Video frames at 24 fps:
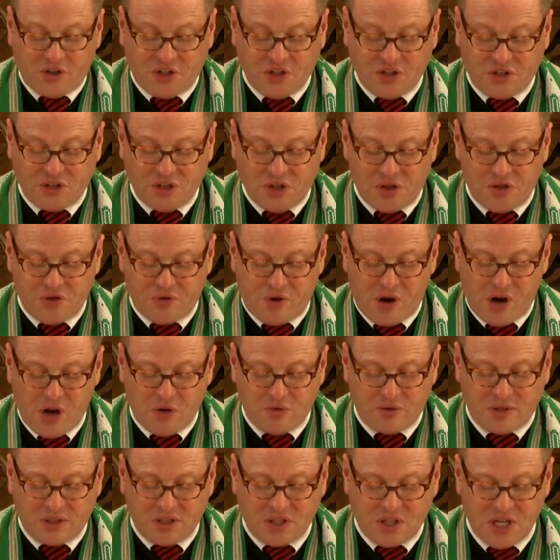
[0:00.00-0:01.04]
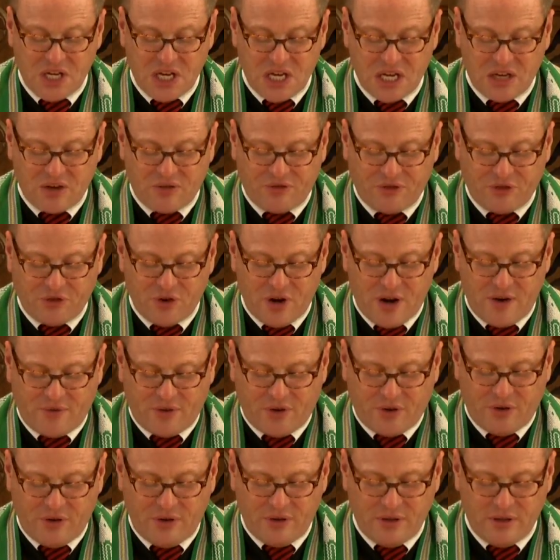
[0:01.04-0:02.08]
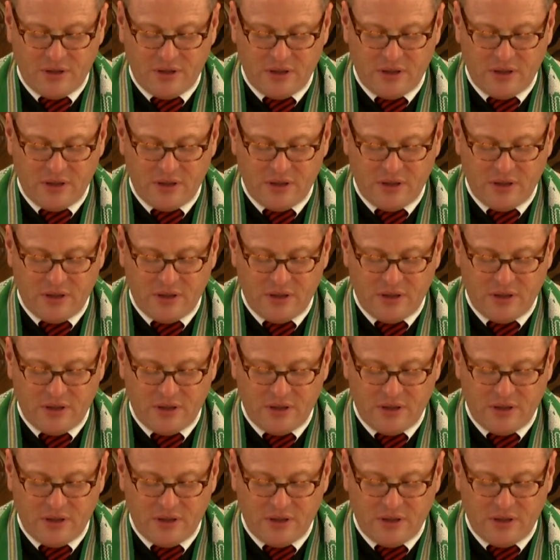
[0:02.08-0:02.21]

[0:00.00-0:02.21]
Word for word: sits enthroned as king forever.